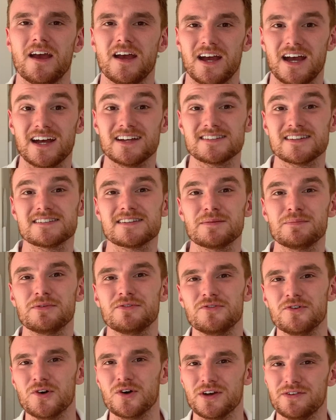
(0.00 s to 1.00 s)
As I said
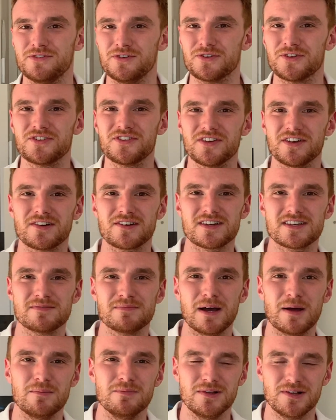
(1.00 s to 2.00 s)
before, if you're serious
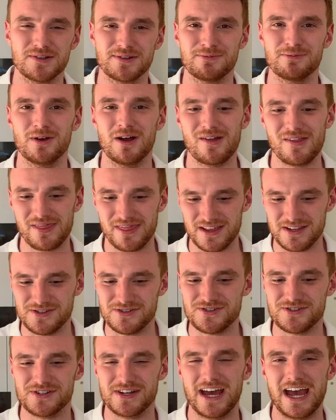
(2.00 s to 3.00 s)
about building wealth, then you
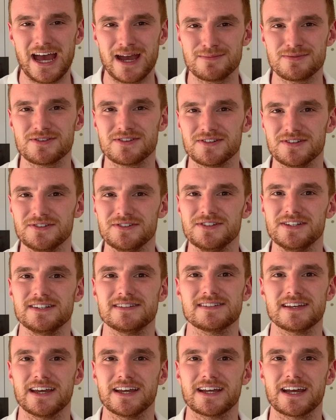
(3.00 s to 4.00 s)
should absolutely
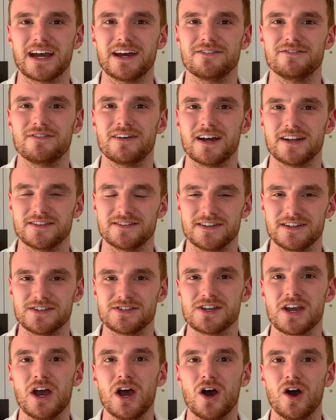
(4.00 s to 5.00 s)
take advantage
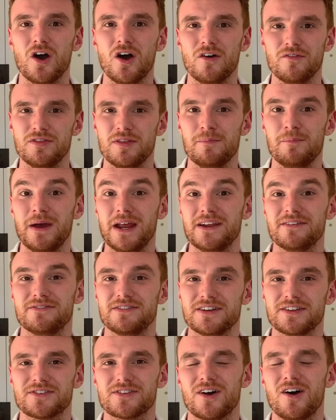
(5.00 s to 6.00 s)
of the
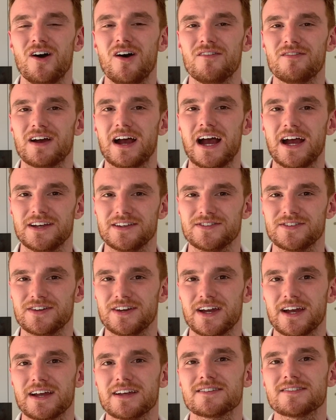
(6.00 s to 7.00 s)
benefits of
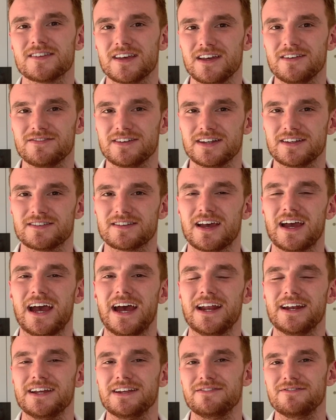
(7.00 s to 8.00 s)
ISA savings
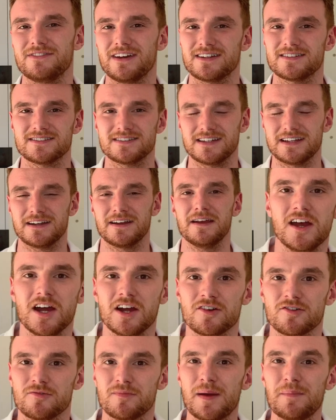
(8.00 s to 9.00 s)
and investing.
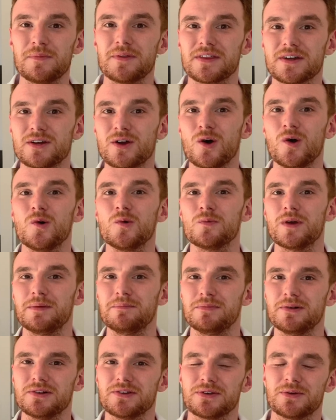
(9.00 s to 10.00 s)
Remember, the goal when
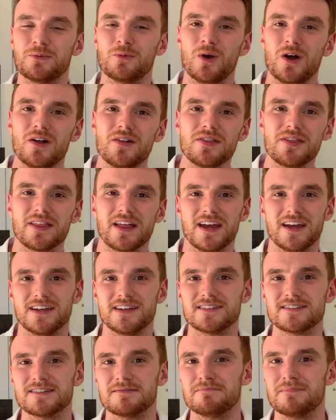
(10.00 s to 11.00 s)
building wealth
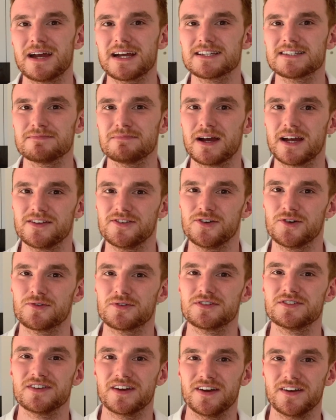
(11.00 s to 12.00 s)
is to maximize your
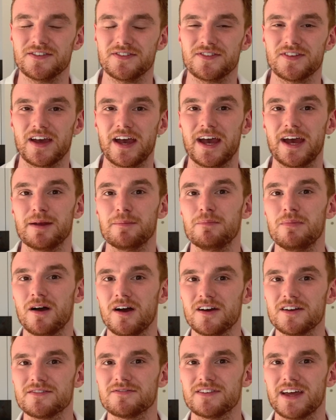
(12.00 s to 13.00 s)
returns, and
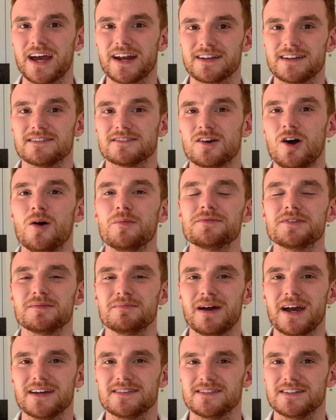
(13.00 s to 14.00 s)
part of that is
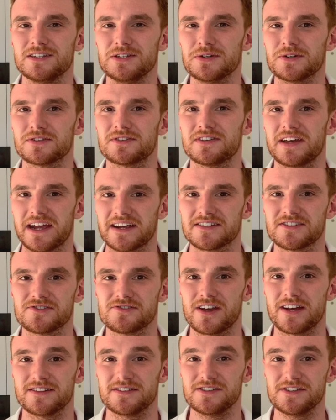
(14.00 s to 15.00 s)
optimizing your tax
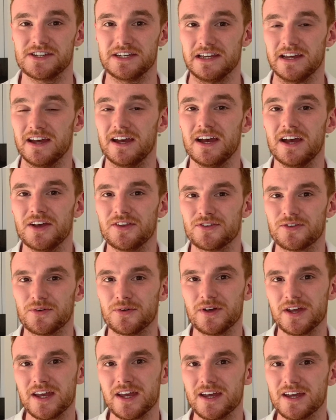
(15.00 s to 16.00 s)
strategy. So
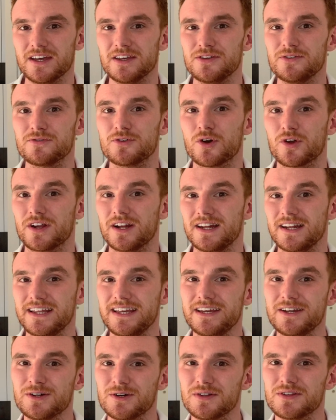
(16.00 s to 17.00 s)
here you've got a
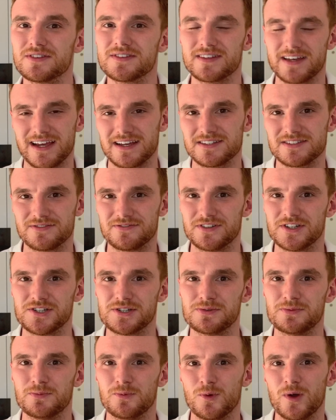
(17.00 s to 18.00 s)
legal, tax
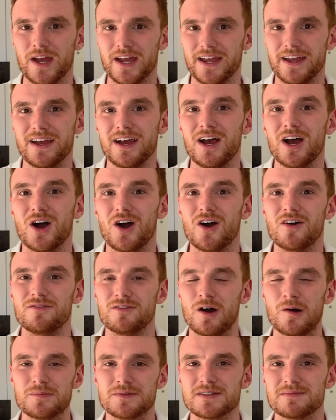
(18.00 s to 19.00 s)
efficient way of
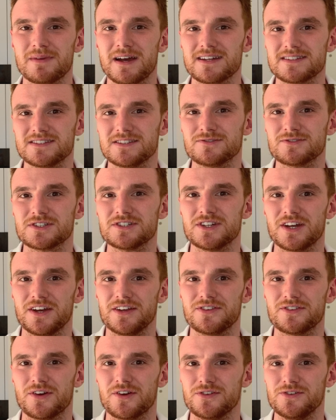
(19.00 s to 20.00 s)
optimizing the
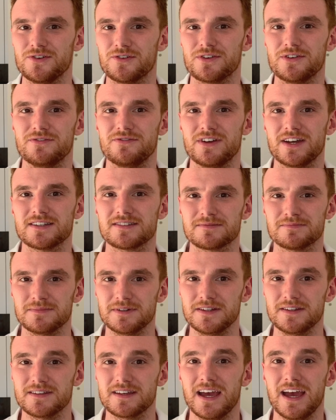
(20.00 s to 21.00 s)
returns on your
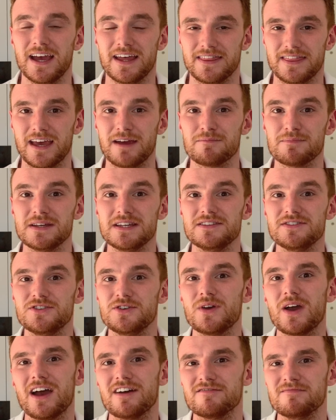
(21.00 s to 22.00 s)
investment. That means
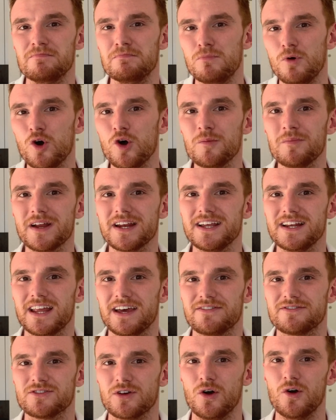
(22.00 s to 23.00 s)
you have more money
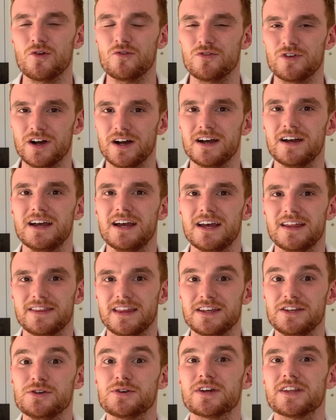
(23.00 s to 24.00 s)
left over
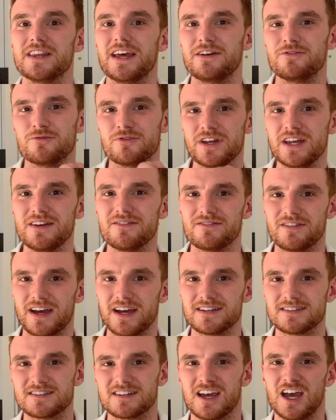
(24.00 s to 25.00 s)
that you can then
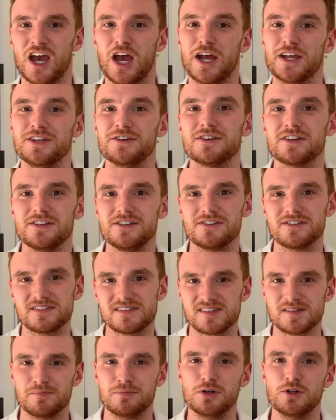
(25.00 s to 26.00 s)
reinvest, and you can use it
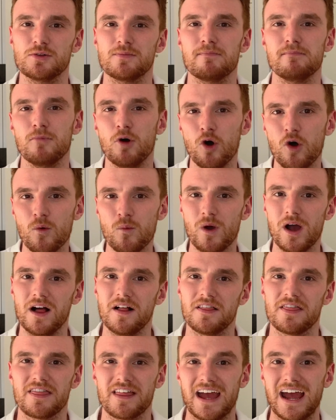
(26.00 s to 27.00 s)
to build more
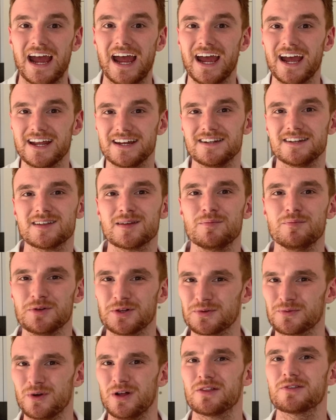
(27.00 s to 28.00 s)
wealth and
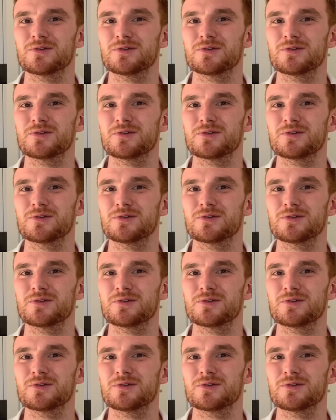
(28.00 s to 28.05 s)
build wealth